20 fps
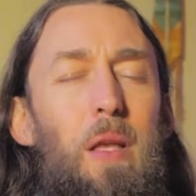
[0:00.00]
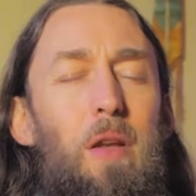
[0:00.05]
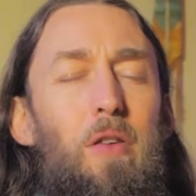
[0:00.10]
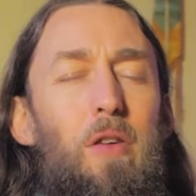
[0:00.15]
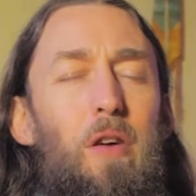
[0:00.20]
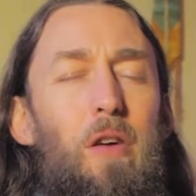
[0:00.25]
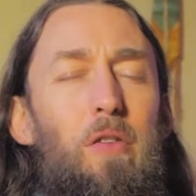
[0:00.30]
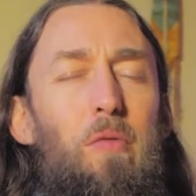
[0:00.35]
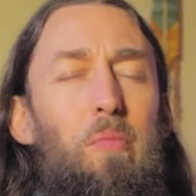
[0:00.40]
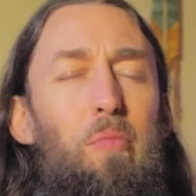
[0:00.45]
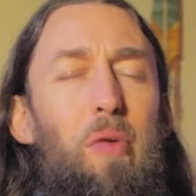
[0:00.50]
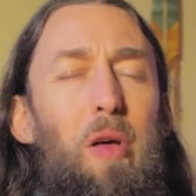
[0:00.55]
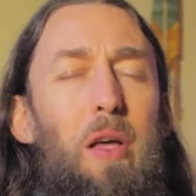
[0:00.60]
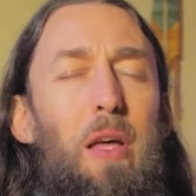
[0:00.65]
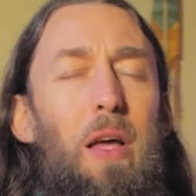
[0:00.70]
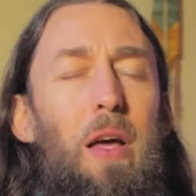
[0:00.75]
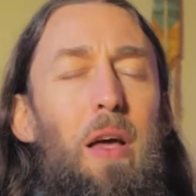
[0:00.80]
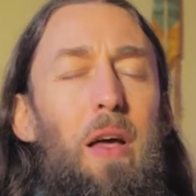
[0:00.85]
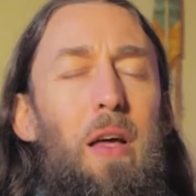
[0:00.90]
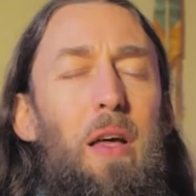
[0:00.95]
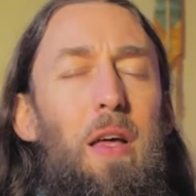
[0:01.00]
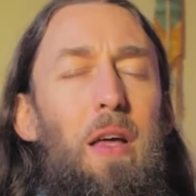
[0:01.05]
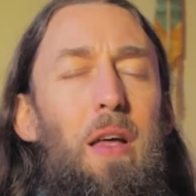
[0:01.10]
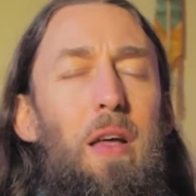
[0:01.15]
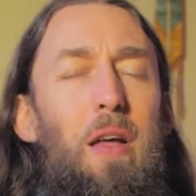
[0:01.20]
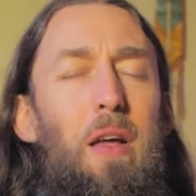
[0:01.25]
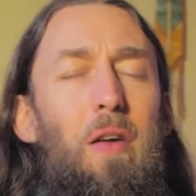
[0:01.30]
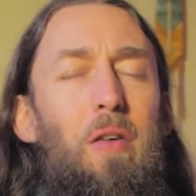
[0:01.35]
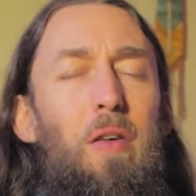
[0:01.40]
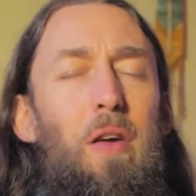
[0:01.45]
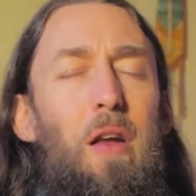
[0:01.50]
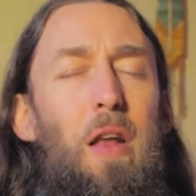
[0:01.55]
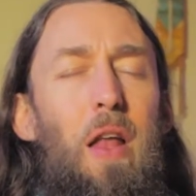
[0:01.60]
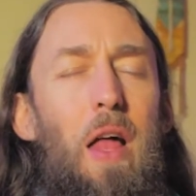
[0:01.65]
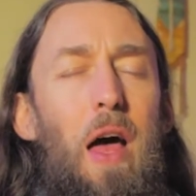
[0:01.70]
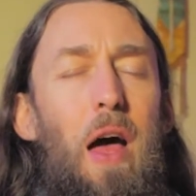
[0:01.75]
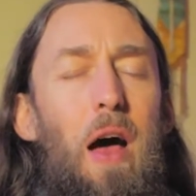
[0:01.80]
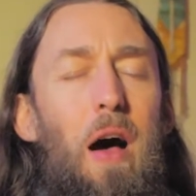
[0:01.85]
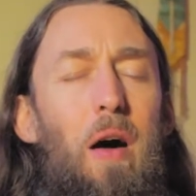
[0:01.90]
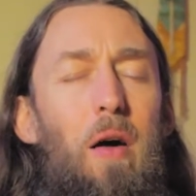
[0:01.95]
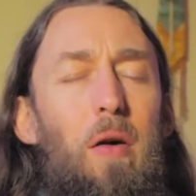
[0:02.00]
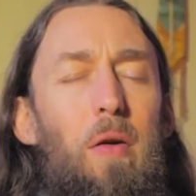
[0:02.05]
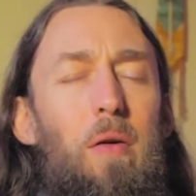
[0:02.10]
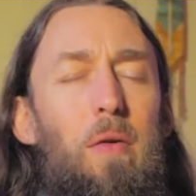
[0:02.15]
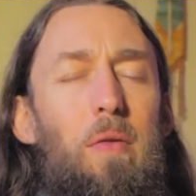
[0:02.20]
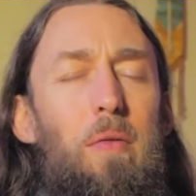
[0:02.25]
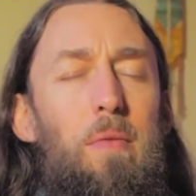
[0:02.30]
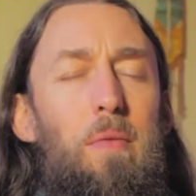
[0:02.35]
Just being here and now.